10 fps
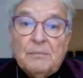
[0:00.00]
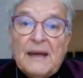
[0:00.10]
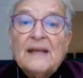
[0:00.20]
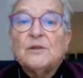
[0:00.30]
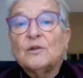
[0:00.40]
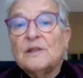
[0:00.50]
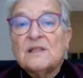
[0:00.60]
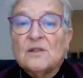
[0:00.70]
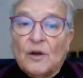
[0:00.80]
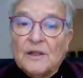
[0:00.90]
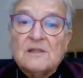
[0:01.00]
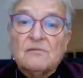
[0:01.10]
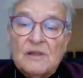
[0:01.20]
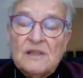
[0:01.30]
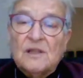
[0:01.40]
bad or
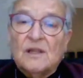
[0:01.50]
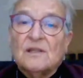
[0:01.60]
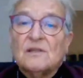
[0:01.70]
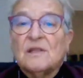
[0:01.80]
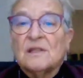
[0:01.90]
dishonest research